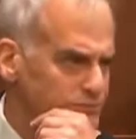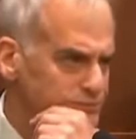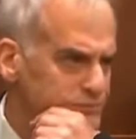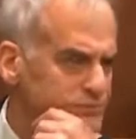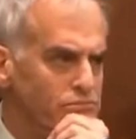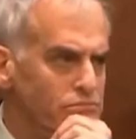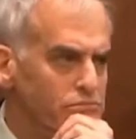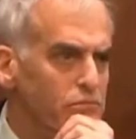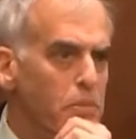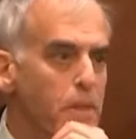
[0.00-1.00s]
All right.
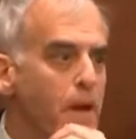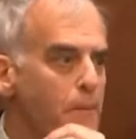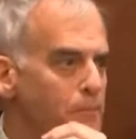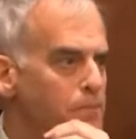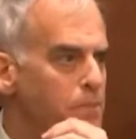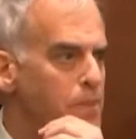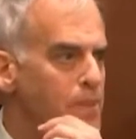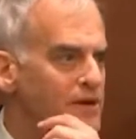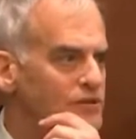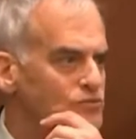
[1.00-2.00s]
Or whether the
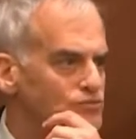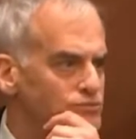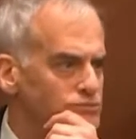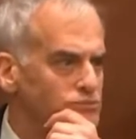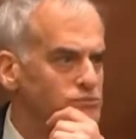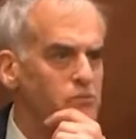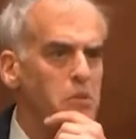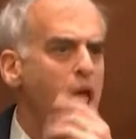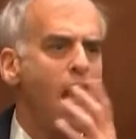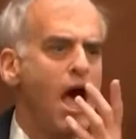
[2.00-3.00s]
drawing should have been fully
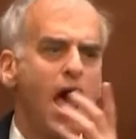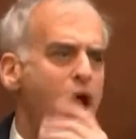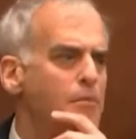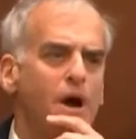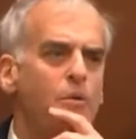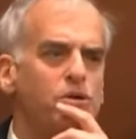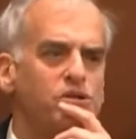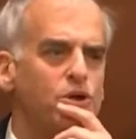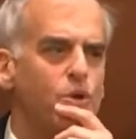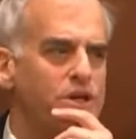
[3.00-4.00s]
scored. I
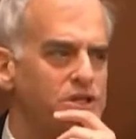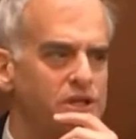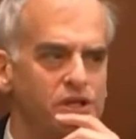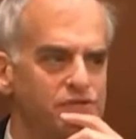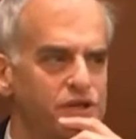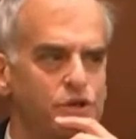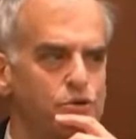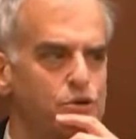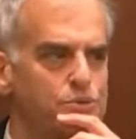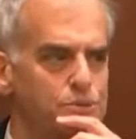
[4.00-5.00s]
wasn't questioning his
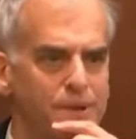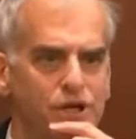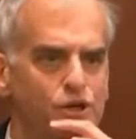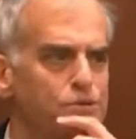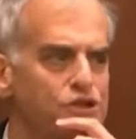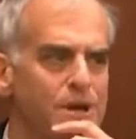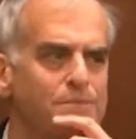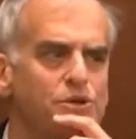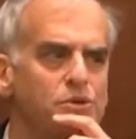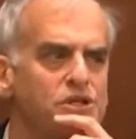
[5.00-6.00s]
visual, spatial,
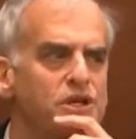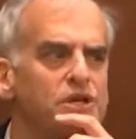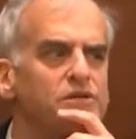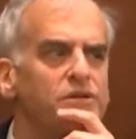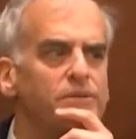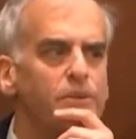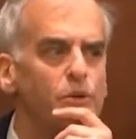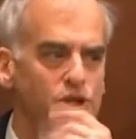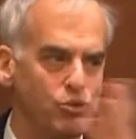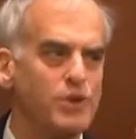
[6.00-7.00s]
perceptual skills,
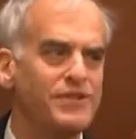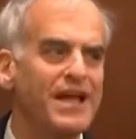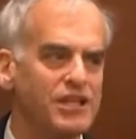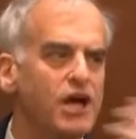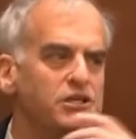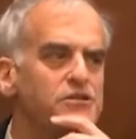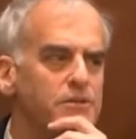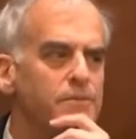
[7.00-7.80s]
which is what that does.